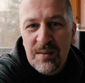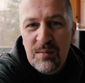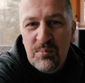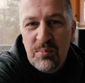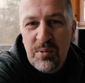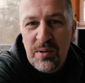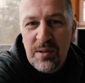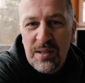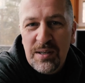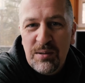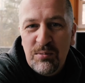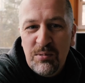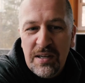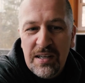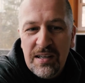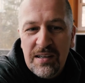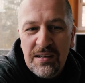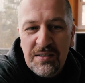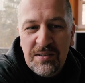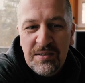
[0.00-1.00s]
Blonnie,
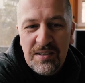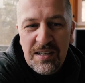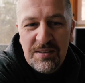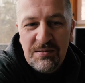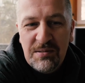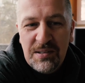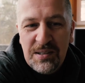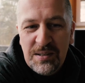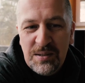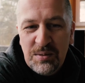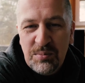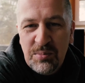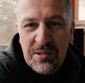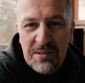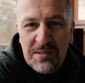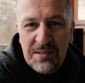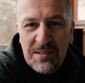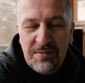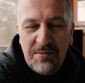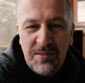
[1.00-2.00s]
why are you not ready to be
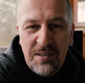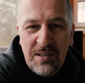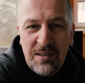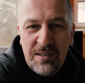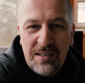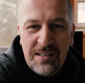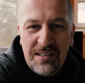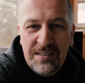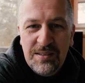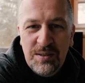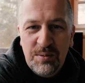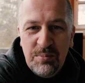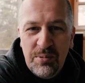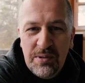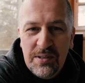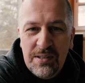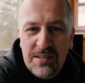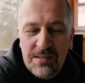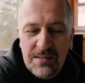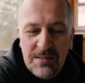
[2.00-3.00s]
on the vlog? Can you
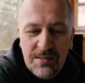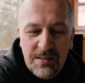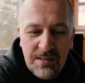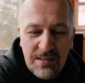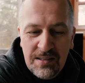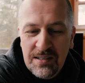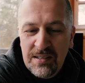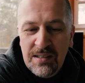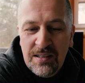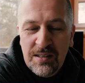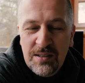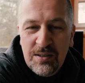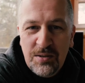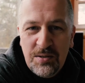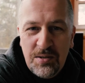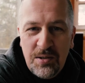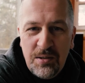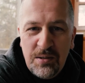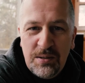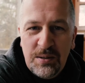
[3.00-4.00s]
please
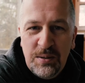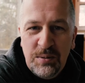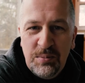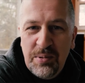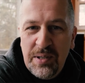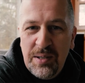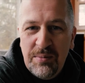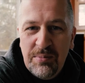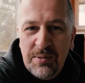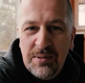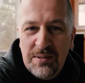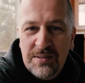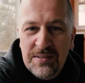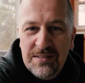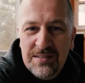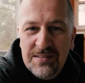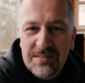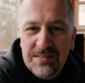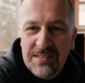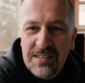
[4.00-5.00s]
talk to people
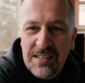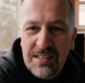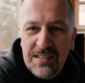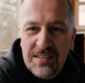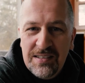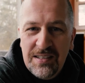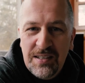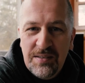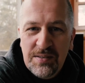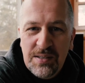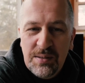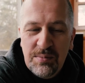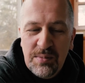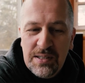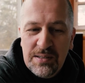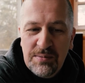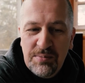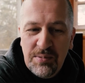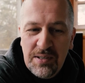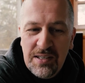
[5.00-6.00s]
and give some
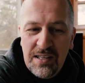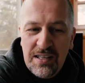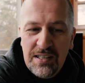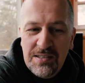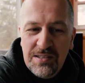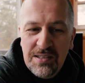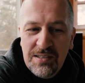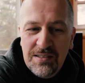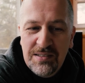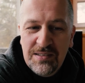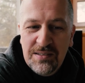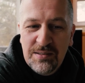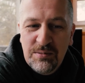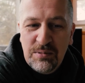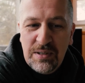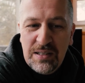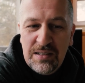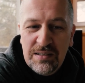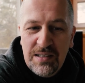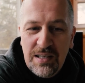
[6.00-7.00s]
explanation
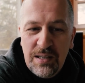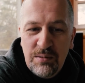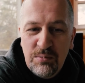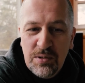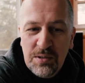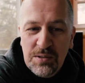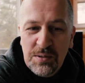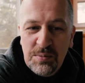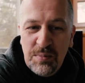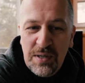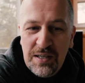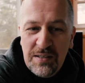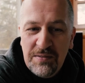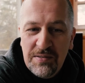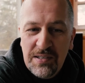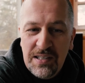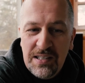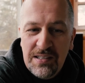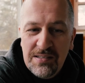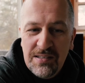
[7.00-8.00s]
while they watch my
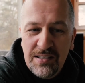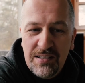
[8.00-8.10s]
face